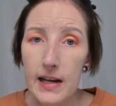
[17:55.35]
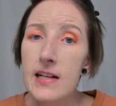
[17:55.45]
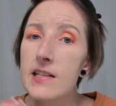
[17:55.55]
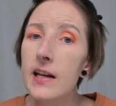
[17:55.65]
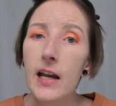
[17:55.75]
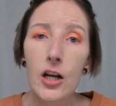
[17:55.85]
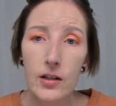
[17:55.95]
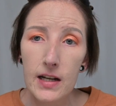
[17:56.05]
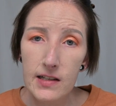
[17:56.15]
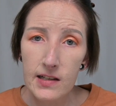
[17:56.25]
isn't going to
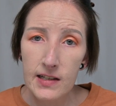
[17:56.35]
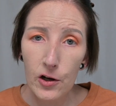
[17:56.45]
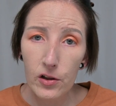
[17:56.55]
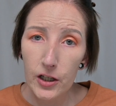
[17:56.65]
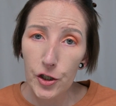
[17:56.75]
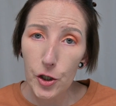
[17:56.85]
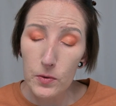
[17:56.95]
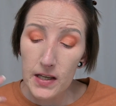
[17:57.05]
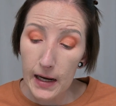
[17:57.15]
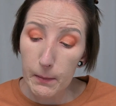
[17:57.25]
necessarily
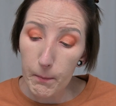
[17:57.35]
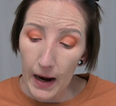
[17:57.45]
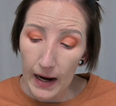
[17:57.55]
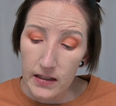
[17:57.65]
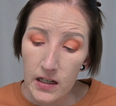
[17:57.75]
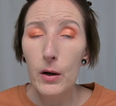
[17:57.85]
use a matte